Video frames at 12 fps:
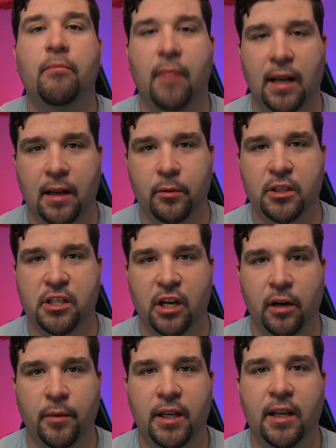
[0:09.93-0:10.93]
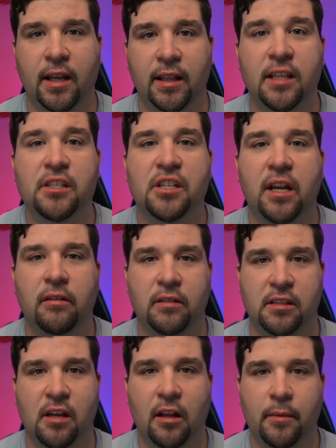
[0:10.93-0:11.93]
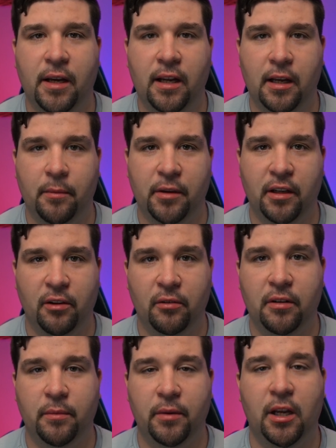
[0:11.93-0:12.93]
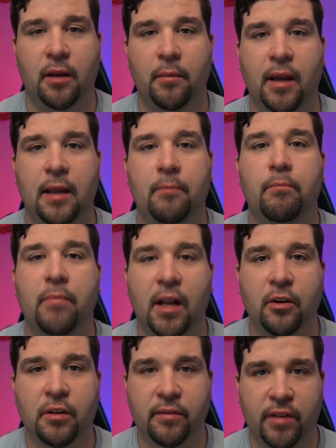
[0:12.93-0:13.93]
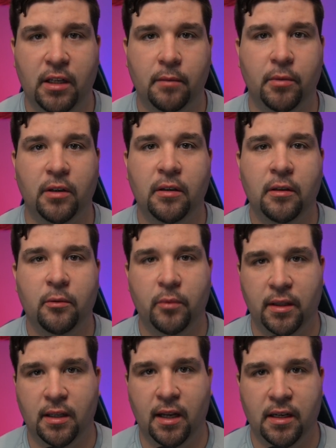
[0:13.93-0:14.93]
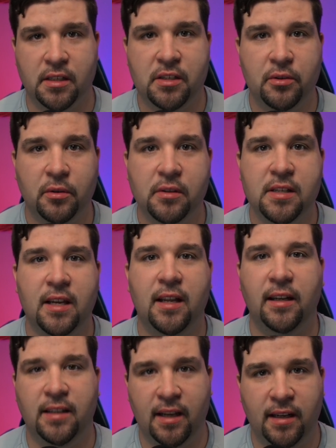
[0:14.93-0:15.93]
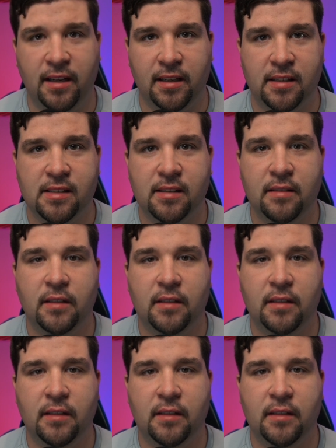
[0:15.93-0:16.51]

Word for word: my name is Jeremy, and this channel is all about helping you to become a better developer with the latest tools and techniques.